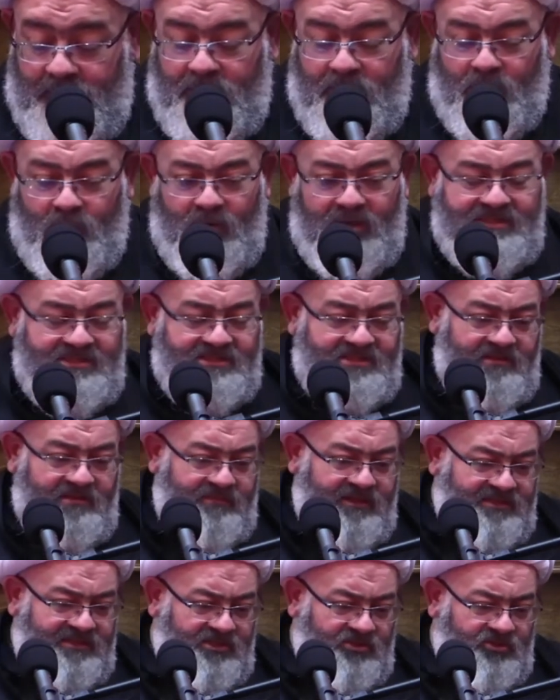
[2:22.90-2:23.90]
Once the
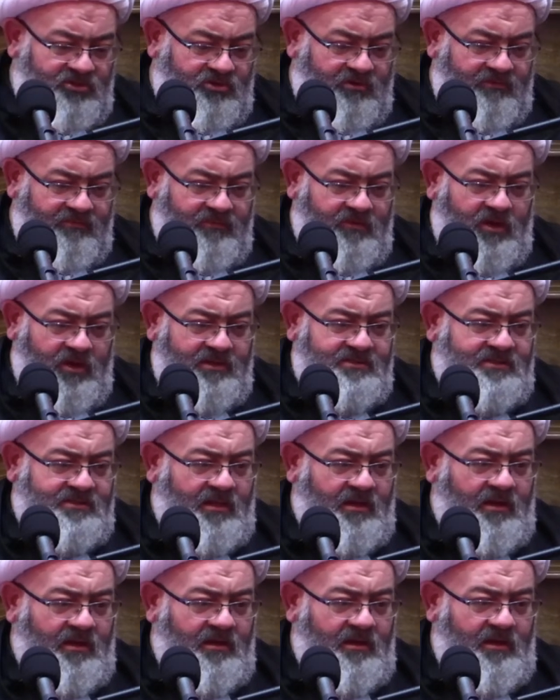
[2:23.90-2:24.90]
Messenger of God
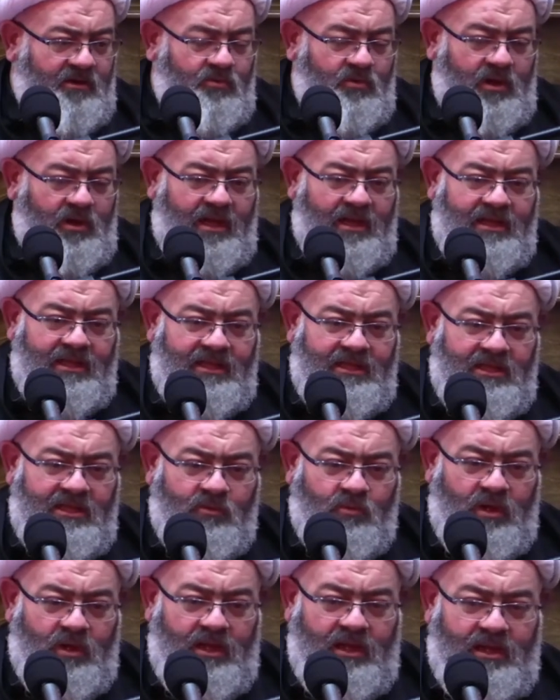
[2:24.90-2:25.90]
sallallahu alayhi
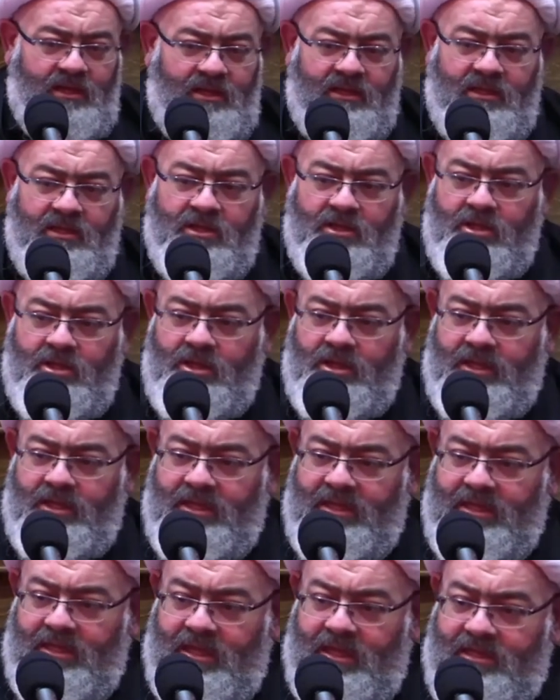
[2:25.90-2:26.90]
wa alihi,
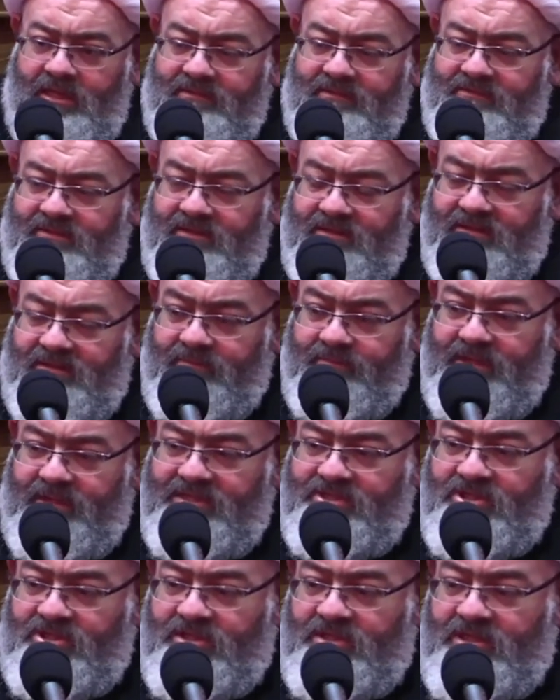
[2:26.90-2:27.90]
he entered the
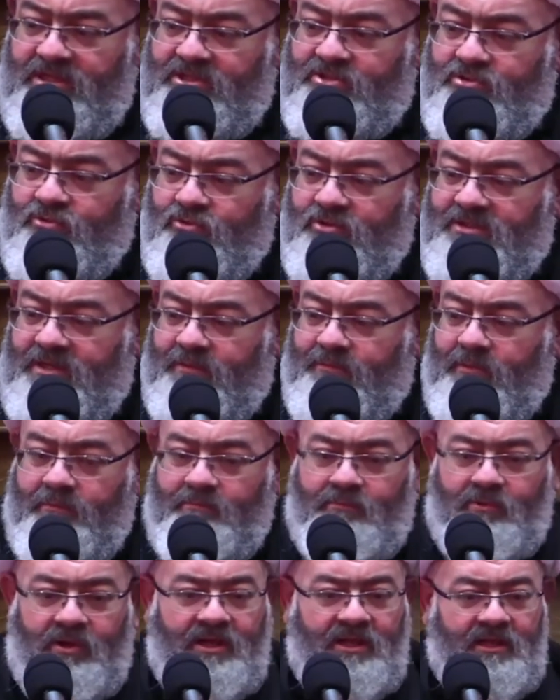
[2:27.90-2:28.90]
masjid, he saw someone
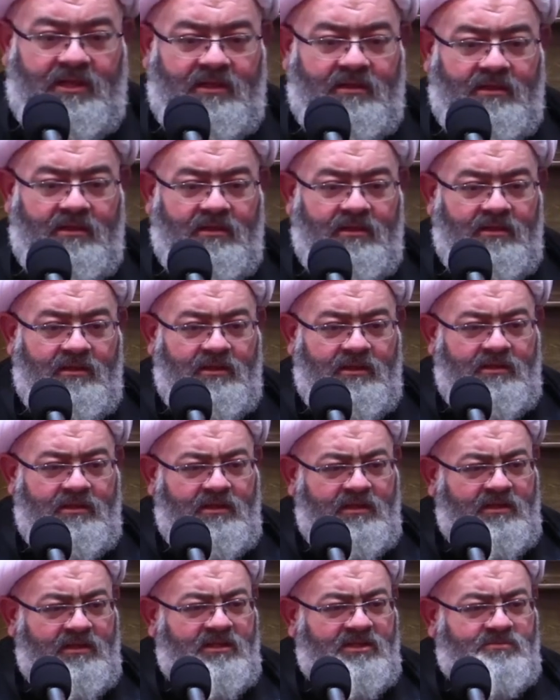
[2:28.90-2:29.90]
praying. You
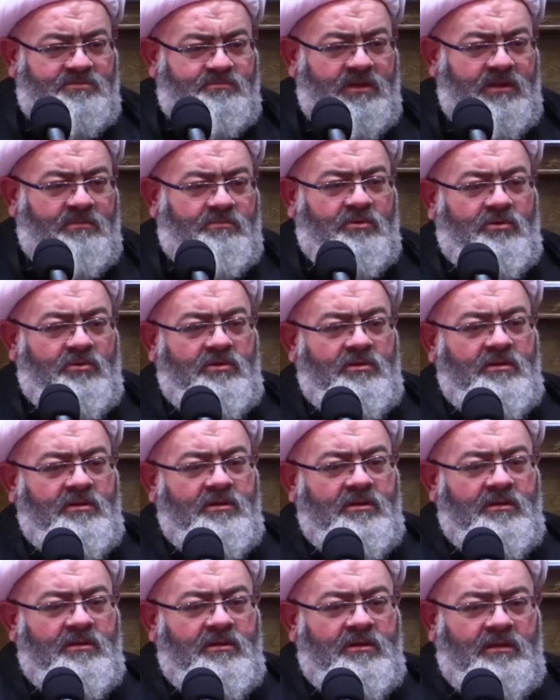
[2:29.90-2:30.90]
know those people,
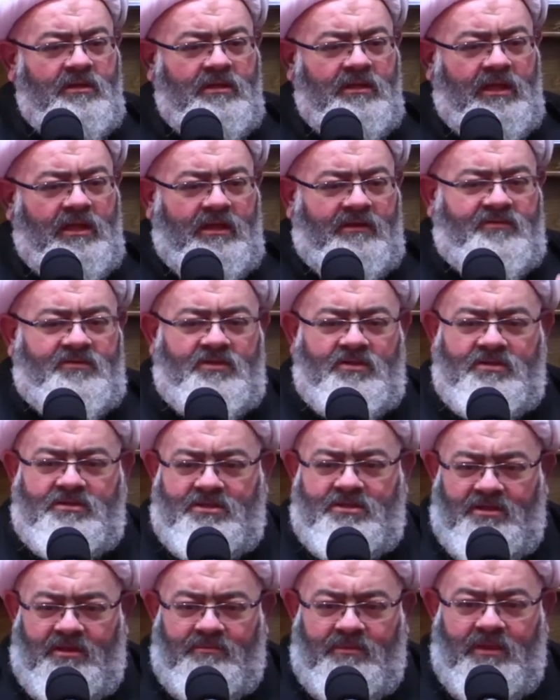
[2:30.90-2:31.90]
like you
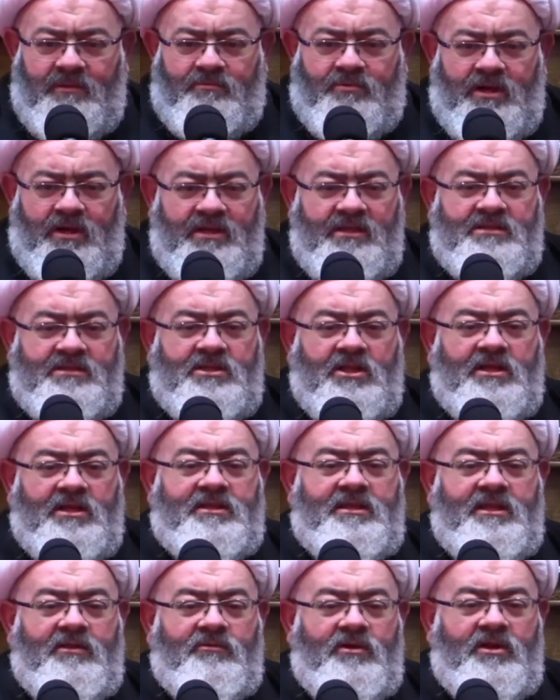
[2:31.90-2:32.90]
see them, they're praying, it's like
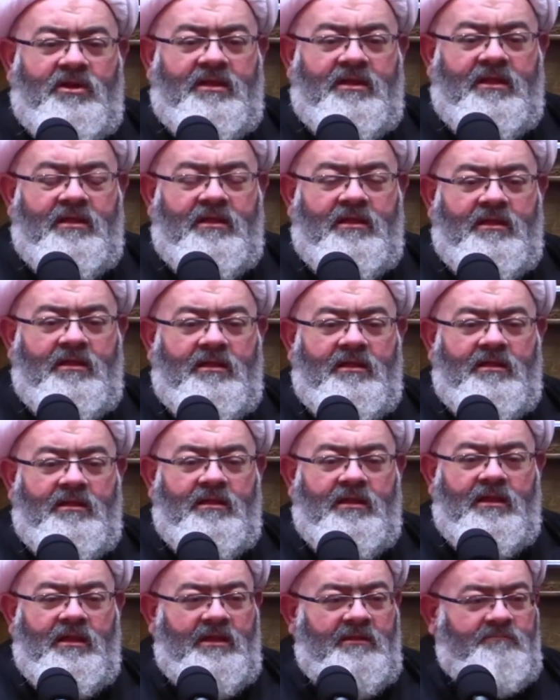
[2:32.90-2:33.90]
they're in an
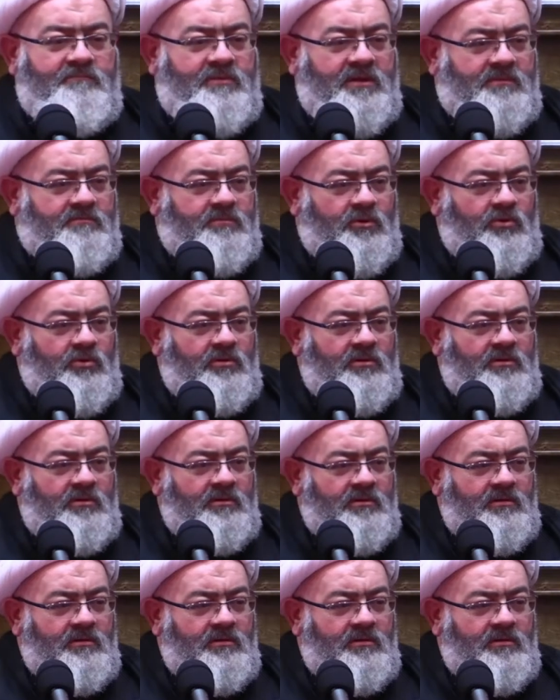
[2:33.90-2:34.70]
Olympic pool.